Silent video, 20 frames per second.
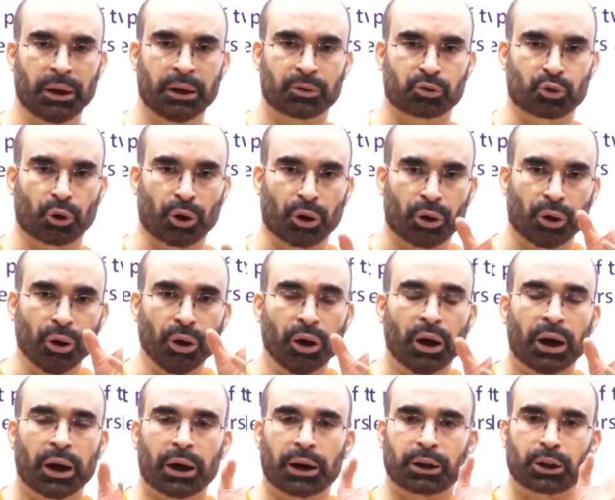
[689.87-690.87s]
So
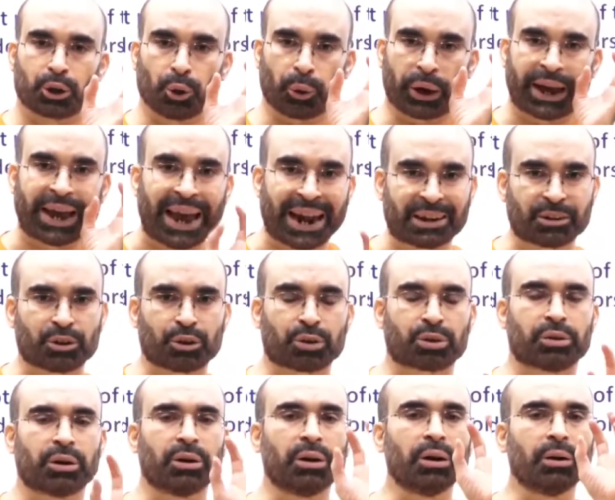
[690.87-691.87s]
to get
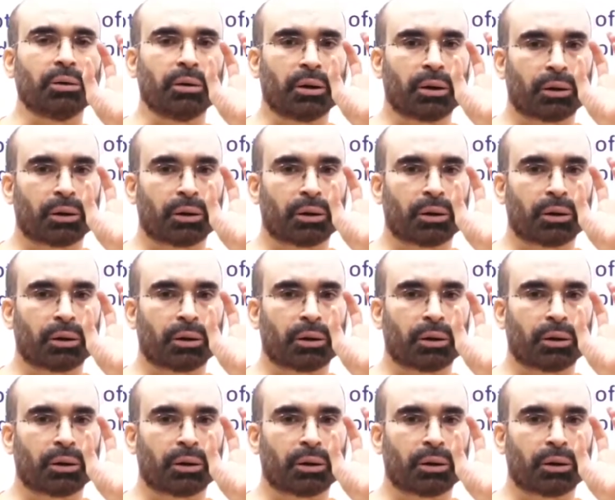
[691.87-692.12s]
the